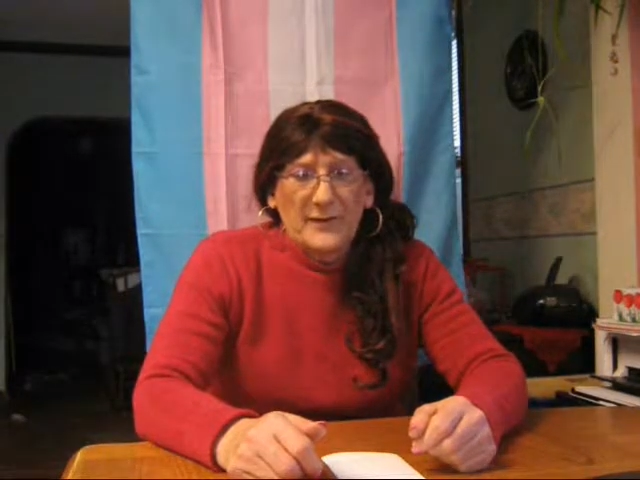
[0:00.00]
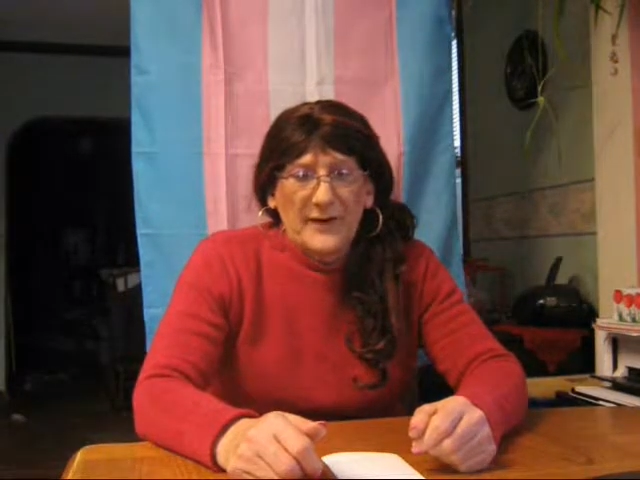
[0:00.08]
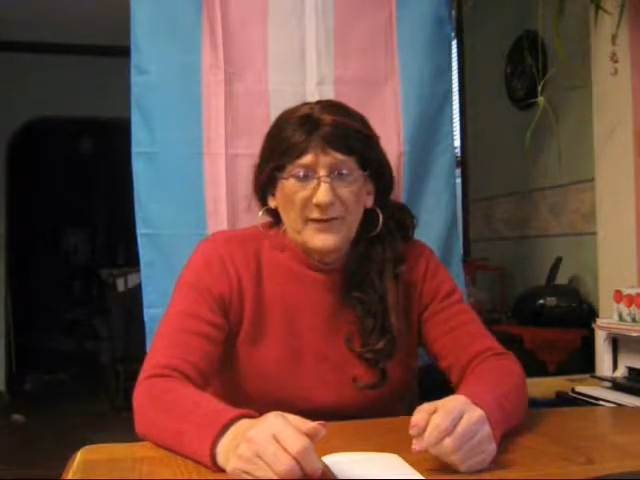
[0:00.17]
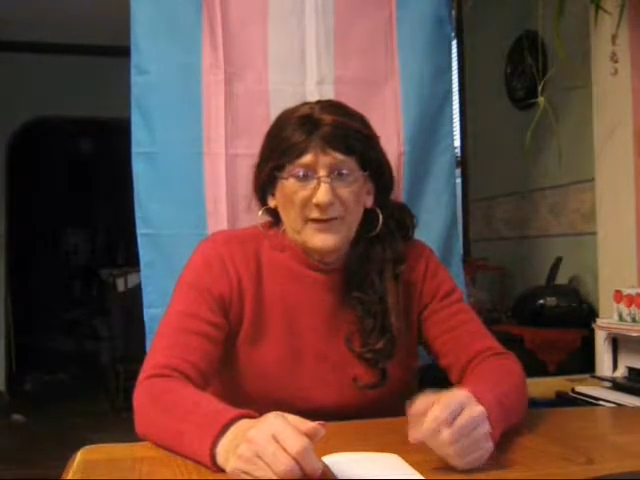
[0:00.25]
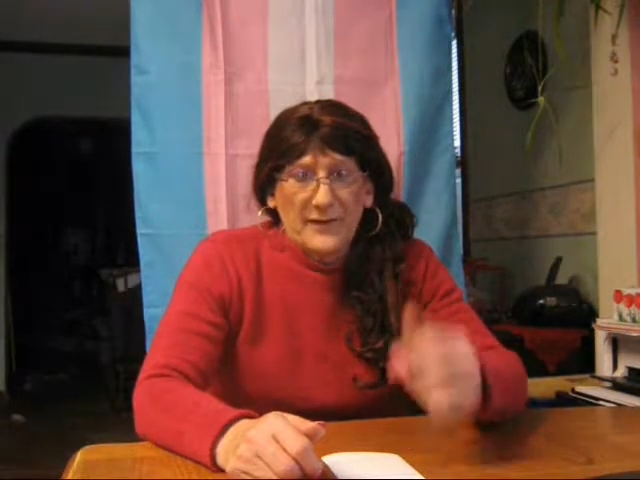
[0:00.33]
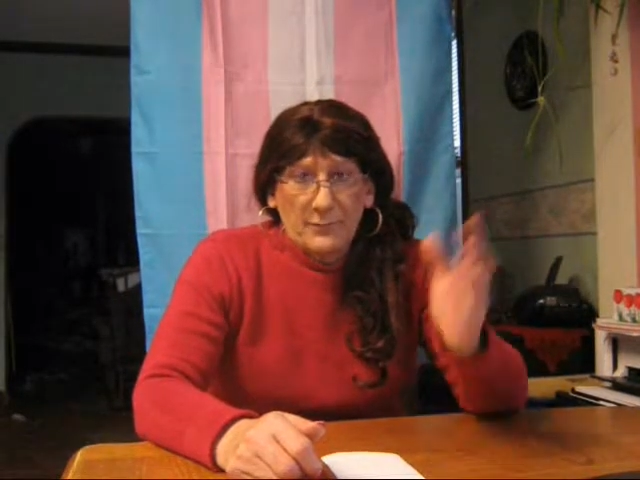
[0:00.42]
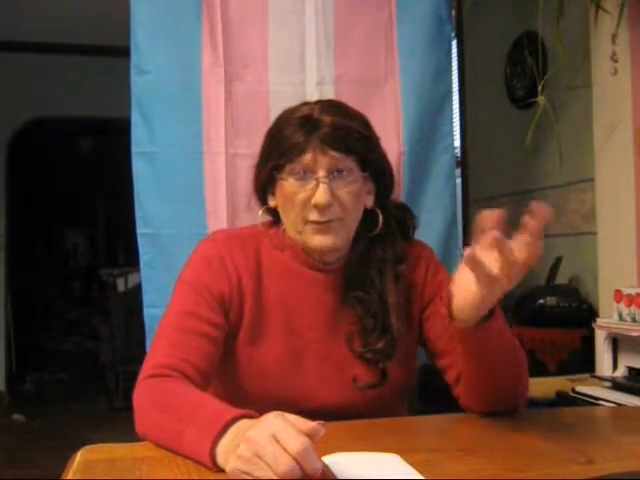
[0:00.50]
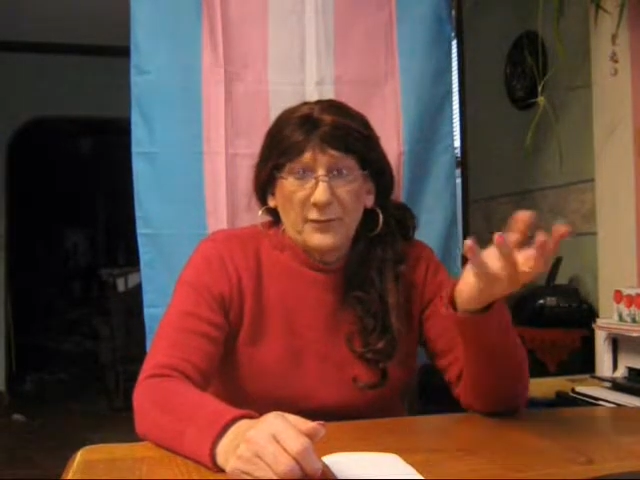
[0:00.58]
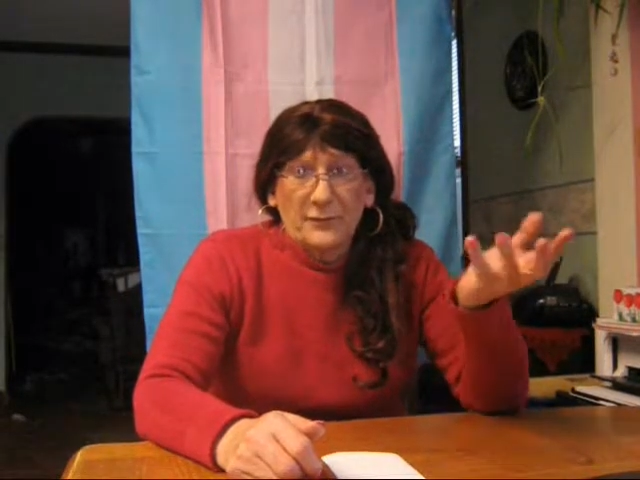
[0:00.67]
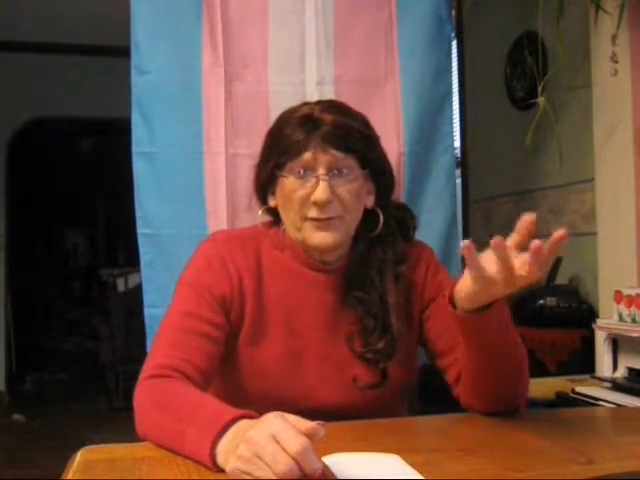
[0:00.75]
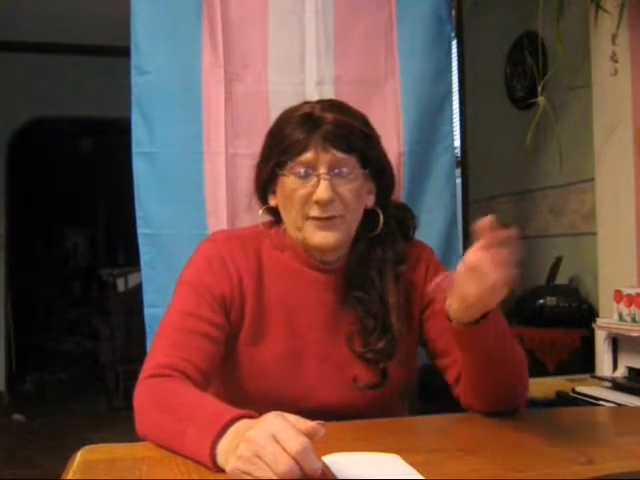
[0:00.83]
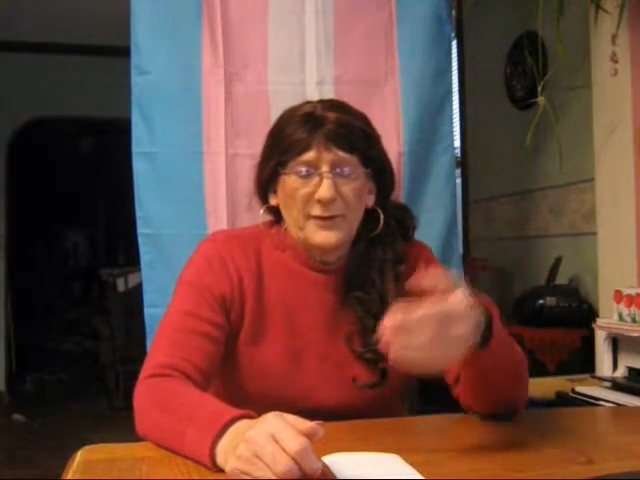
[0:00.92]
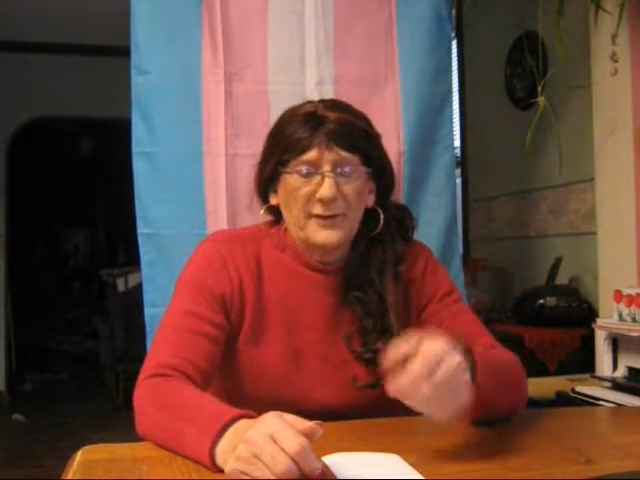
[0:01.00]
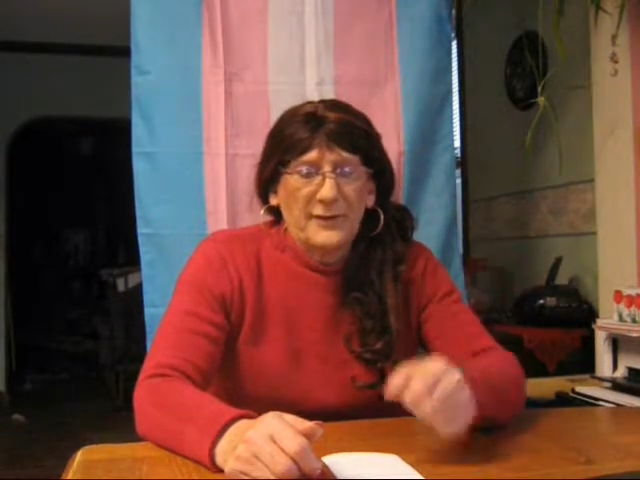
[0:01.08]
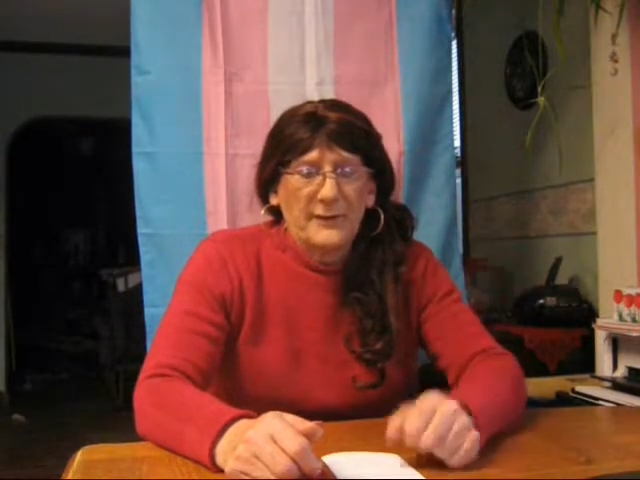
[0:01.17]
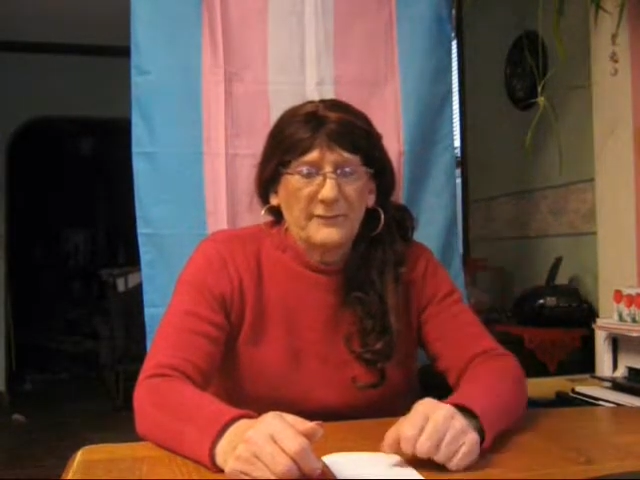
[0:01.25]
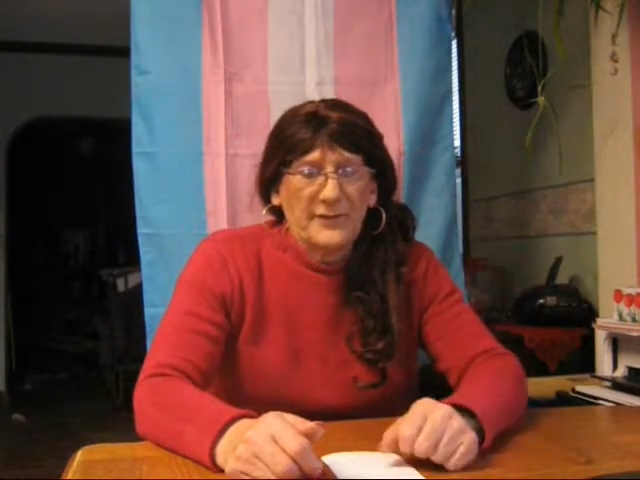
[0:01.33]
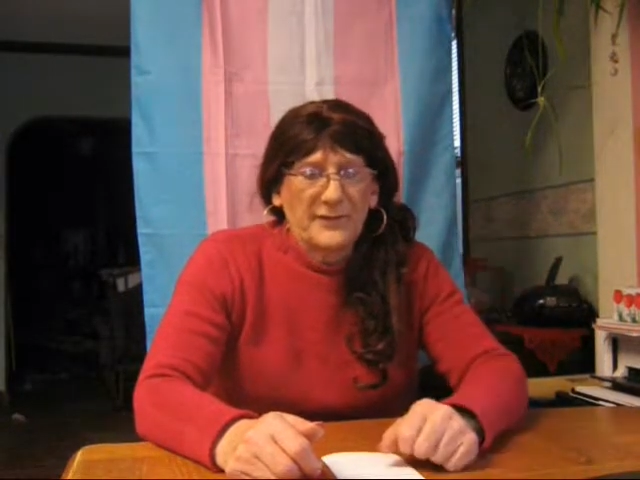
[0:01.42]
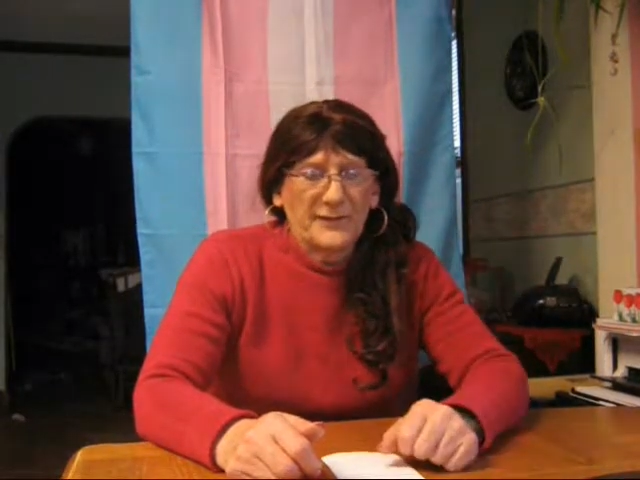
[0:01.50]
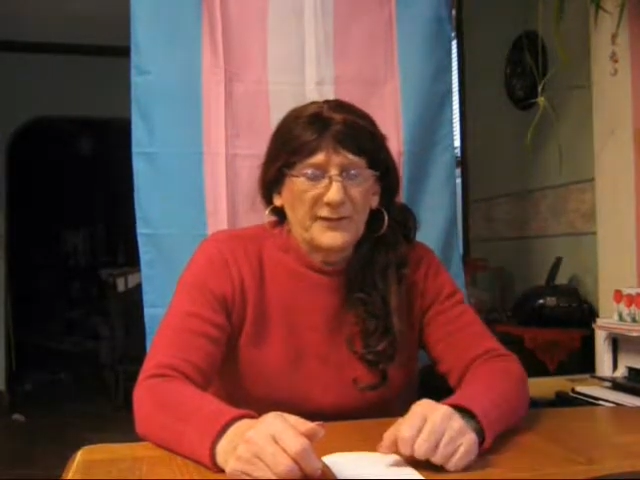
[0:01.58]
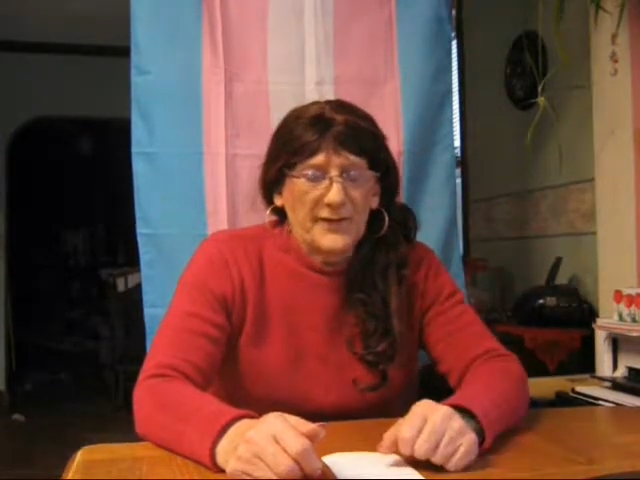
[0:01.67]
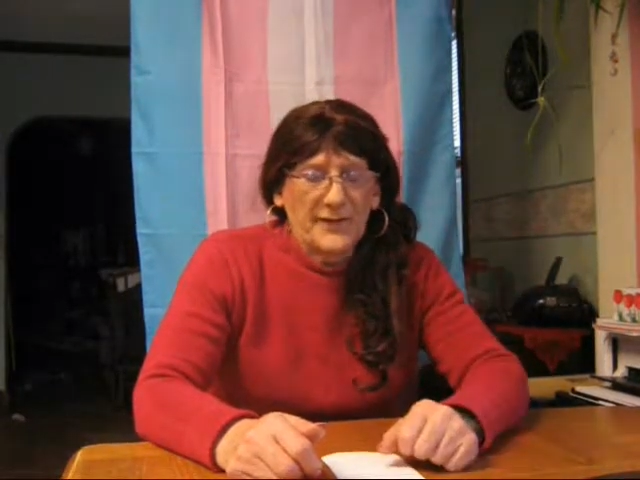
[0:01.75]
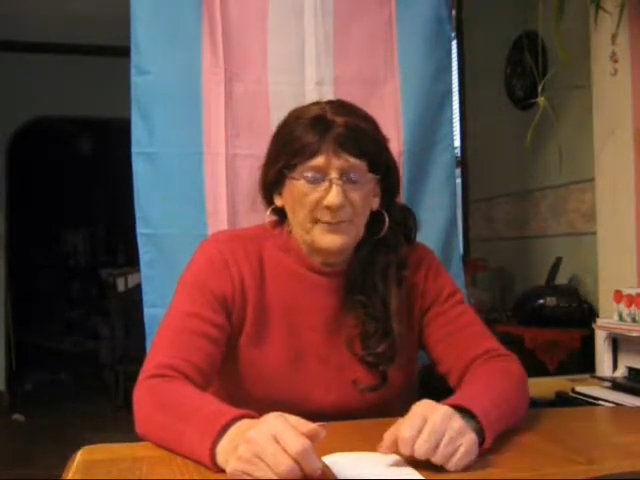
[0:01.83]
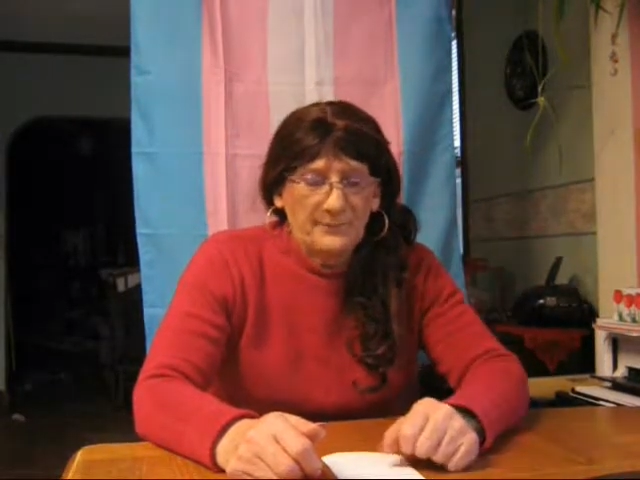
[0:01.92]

by the liberals, obviously.